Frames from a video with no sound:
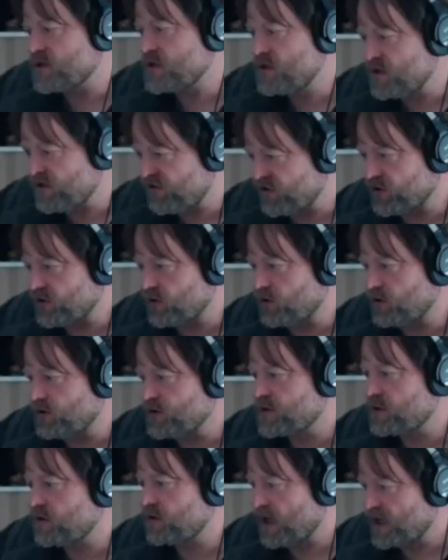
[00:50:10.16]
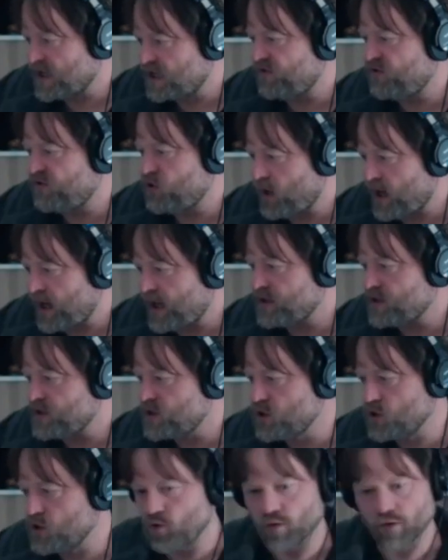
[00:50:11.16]
difficult like if you had
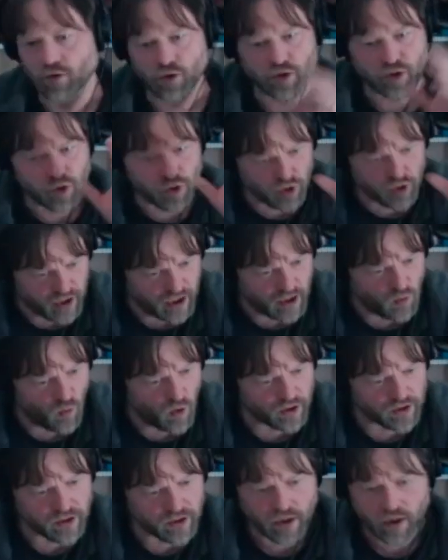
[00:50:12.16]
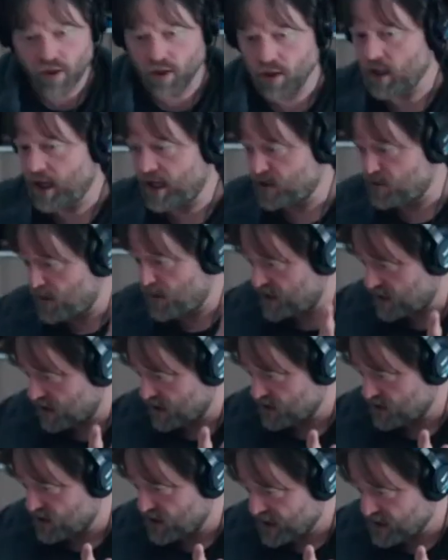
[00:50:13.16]
to learn cooking one year and
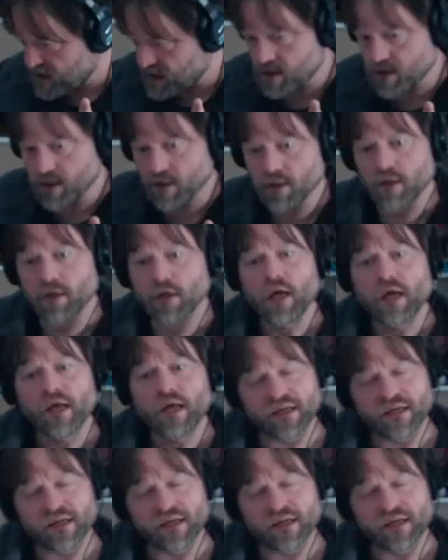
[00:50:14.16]
painting the next year.